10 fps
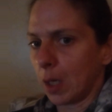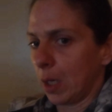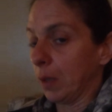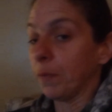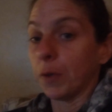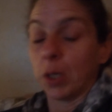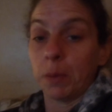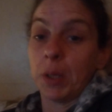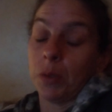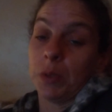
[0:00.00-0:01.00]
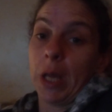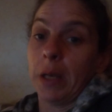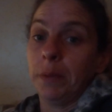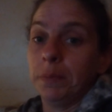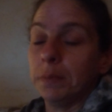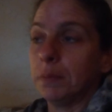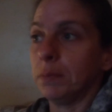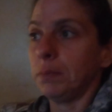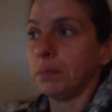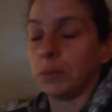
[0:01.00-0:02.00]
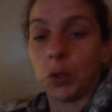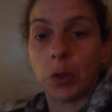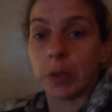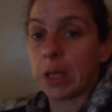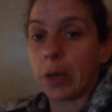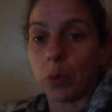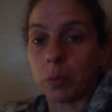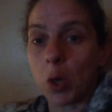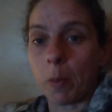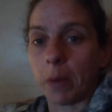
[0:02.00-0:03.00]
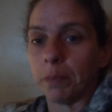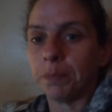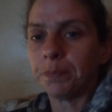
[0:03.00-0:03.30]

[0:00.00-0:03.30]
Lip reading: And for anybody who's dated, you know exactly what I'm talking about.